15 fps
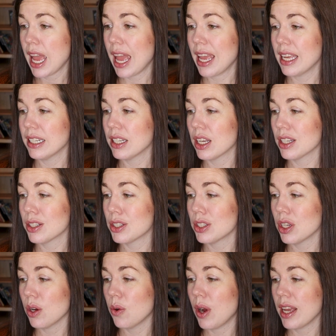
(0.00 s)
And
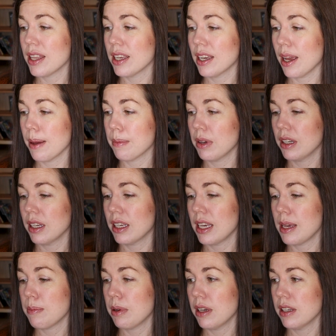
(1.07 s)
so I think I'm going to
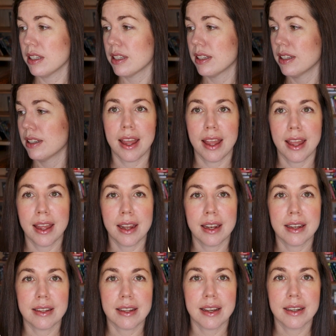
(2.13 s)
keep it,
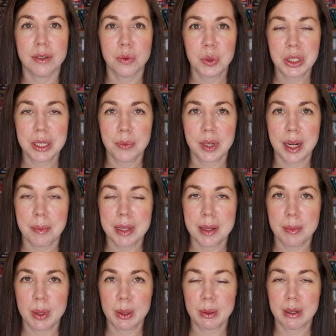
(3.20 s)
and we'll see when I'm in
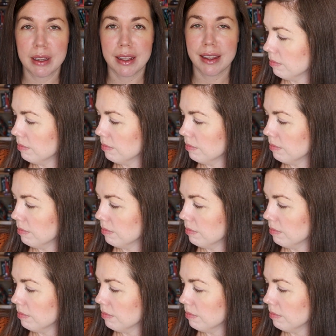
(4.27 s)
the mood.